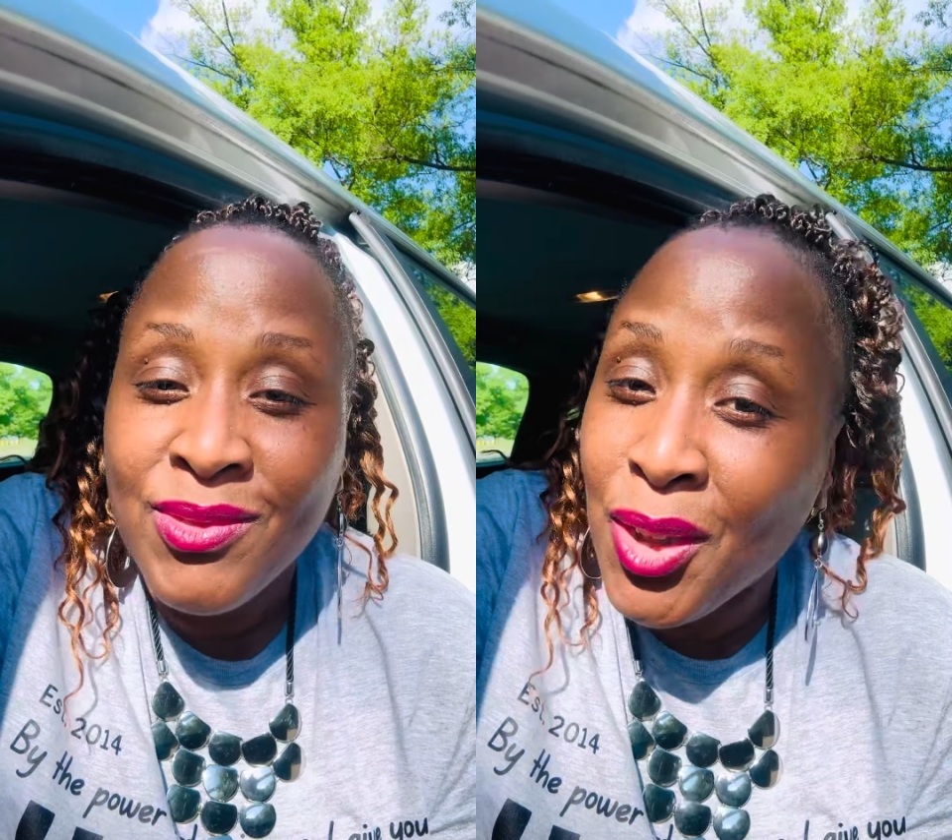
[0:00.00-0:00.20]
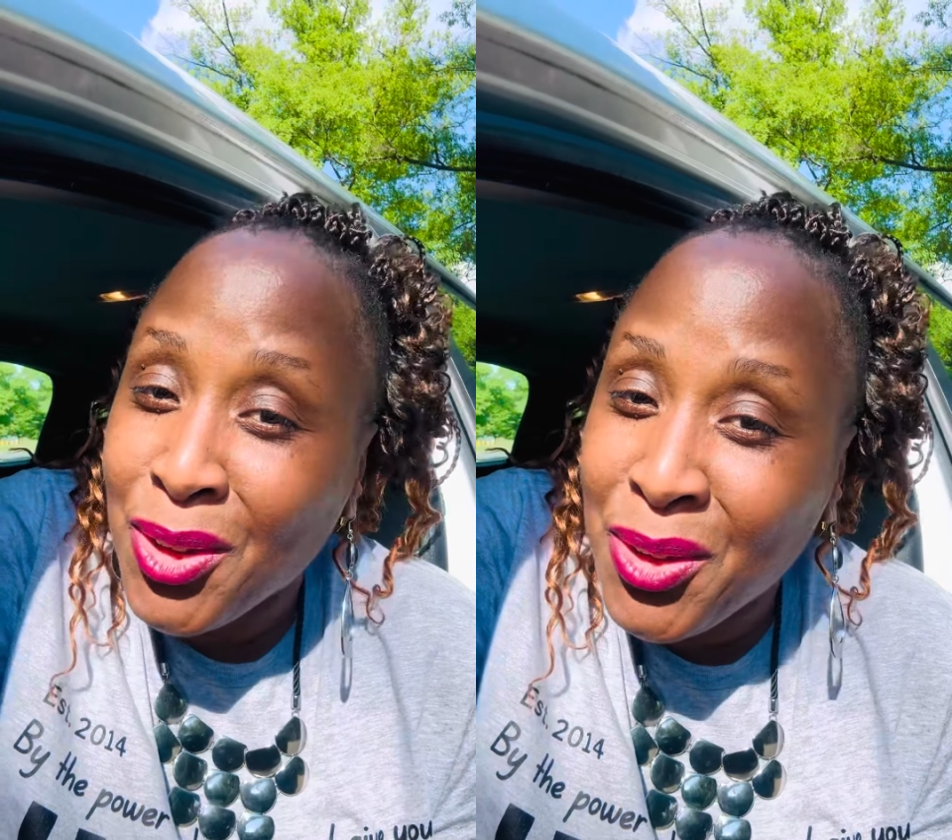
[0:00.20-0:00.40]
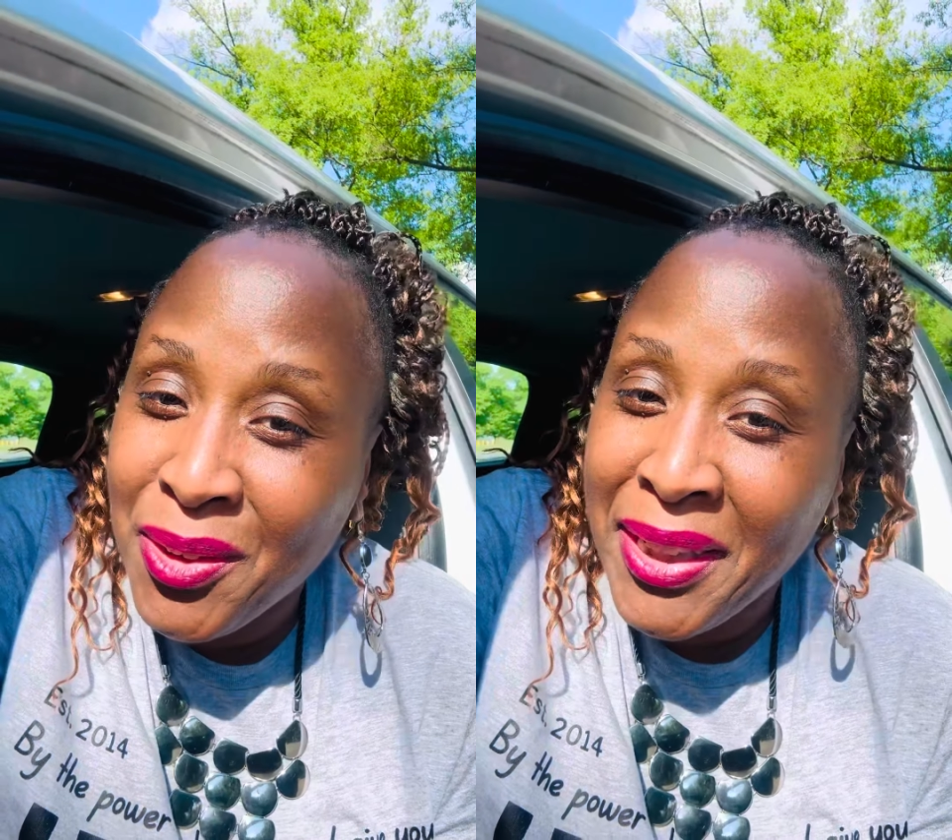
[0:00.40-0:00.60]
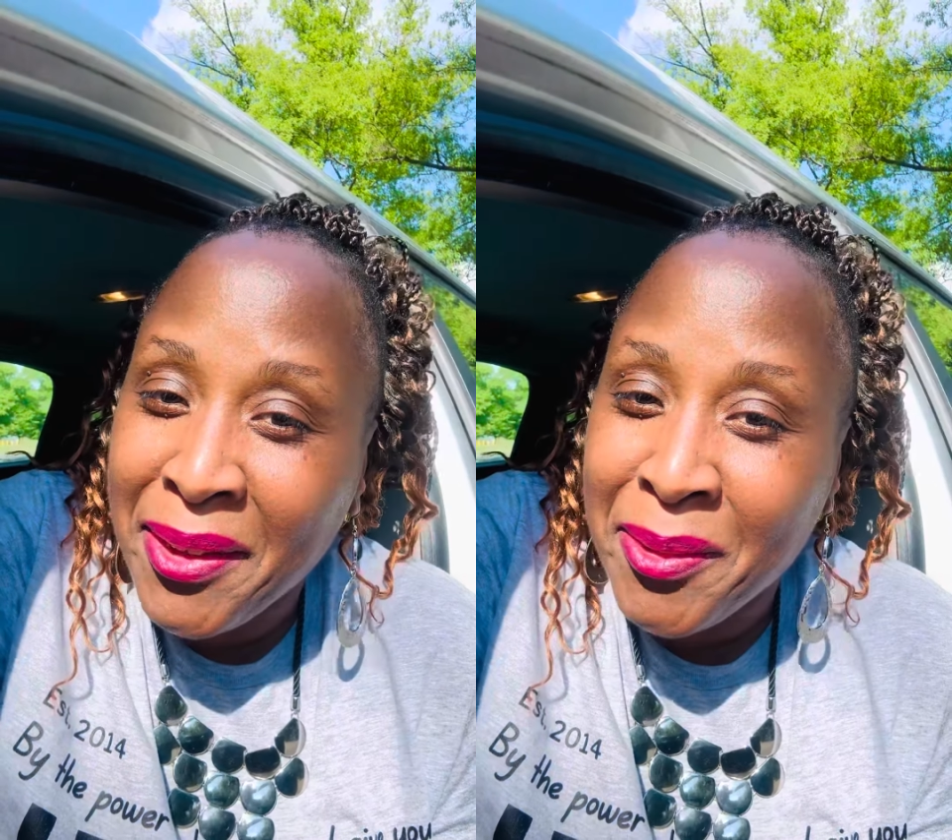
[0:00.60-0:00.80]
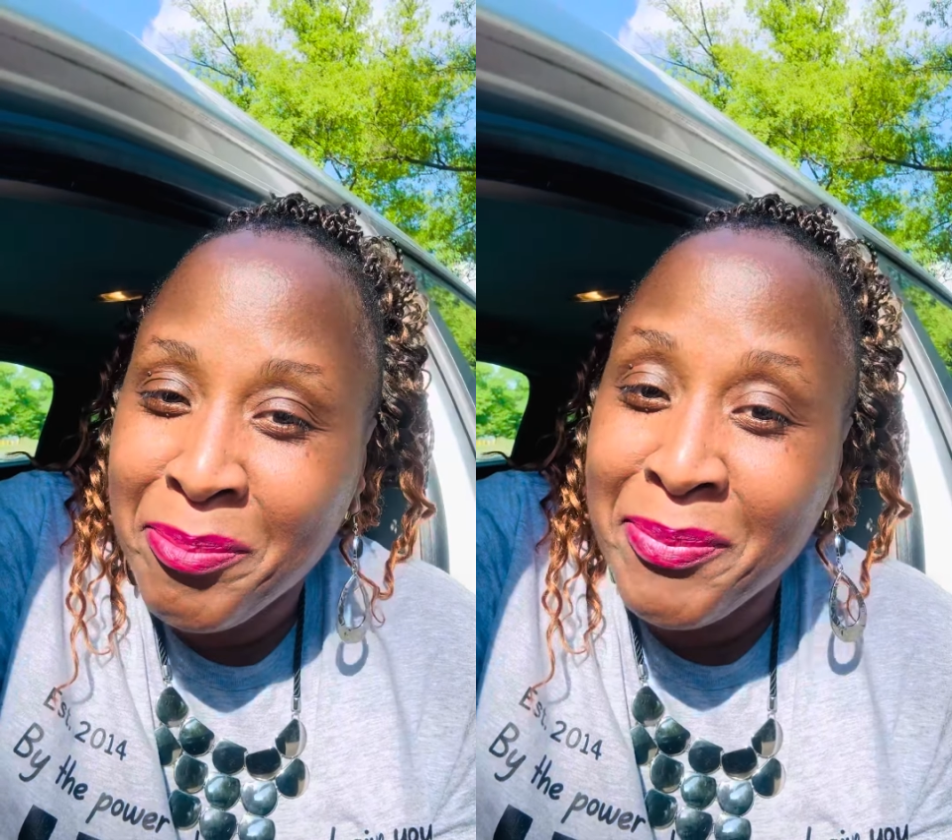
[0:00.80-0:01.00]
Talk to you
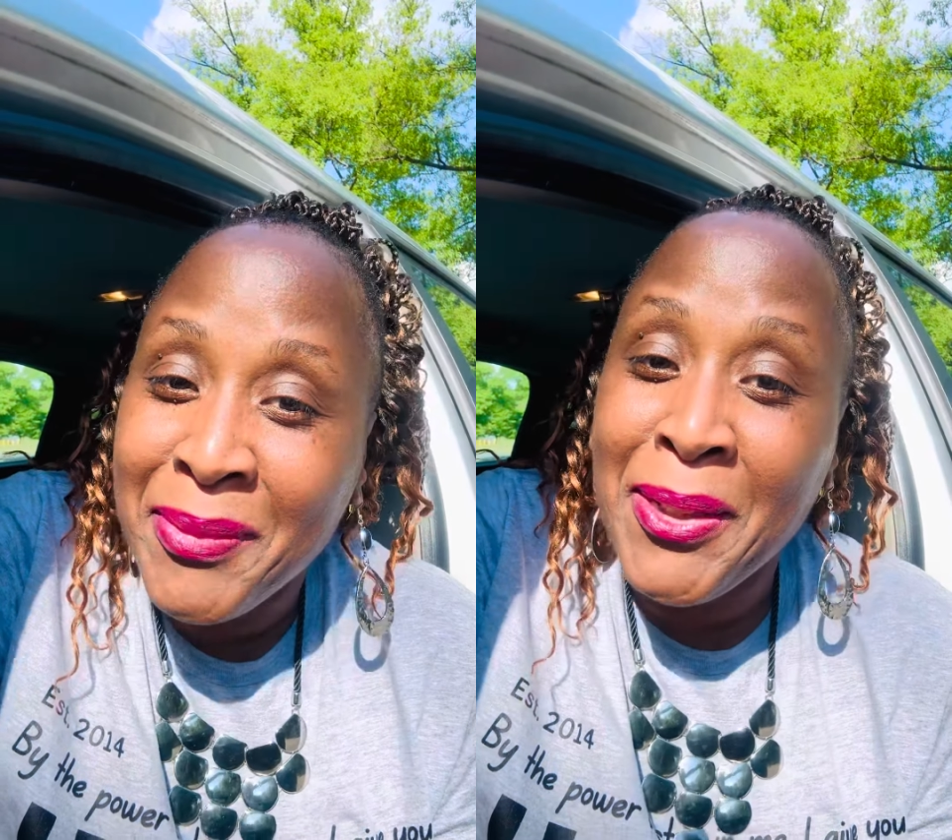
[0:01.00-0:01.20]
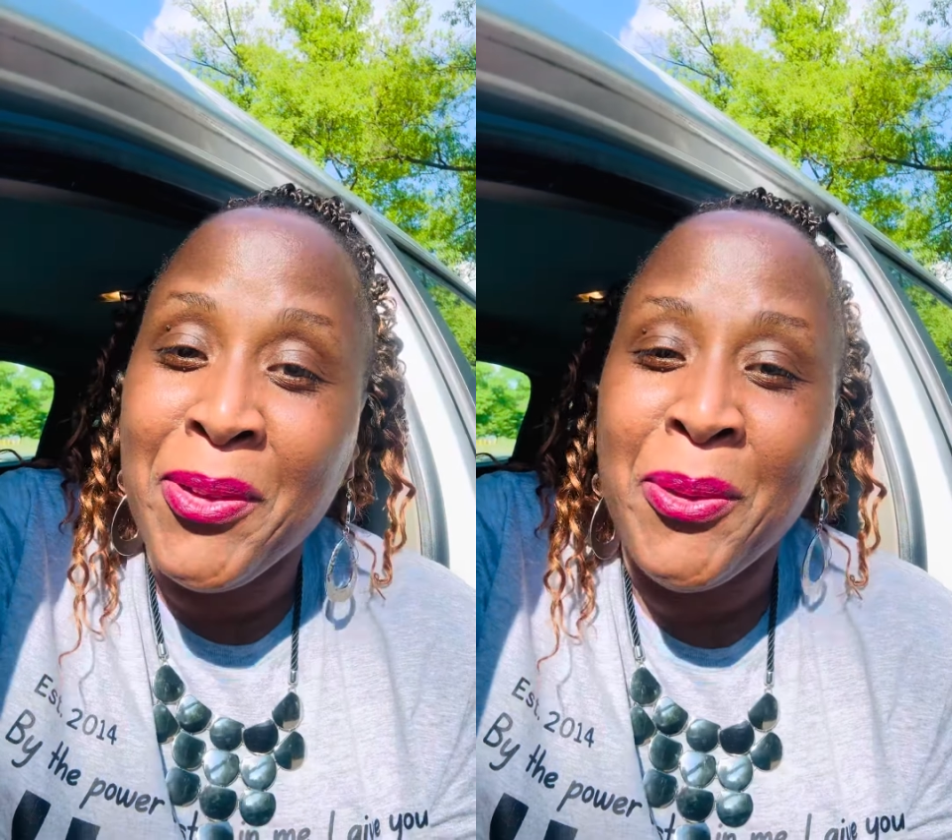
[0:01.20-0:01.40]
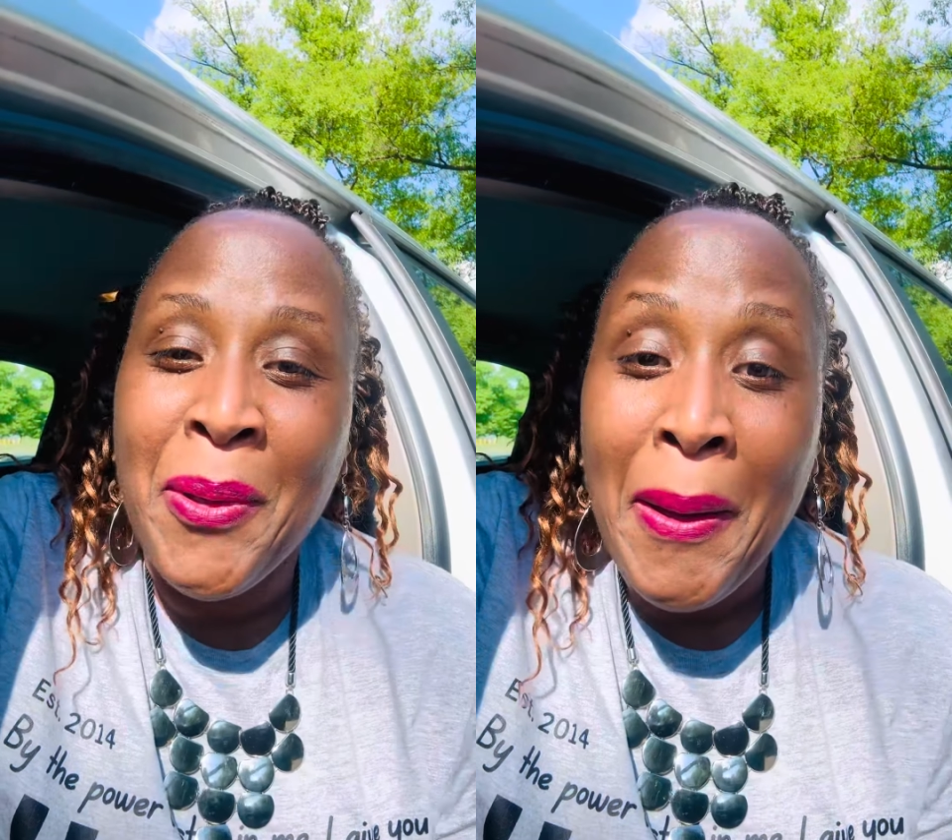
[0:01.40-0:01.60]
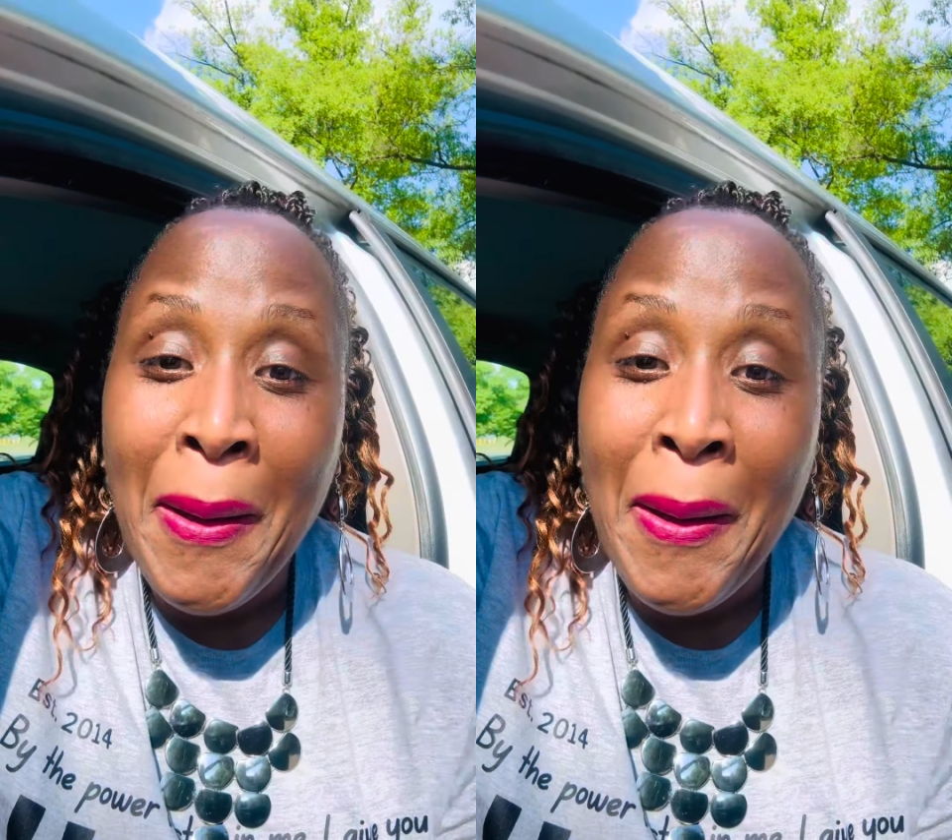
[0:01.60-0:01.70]
later. Love you.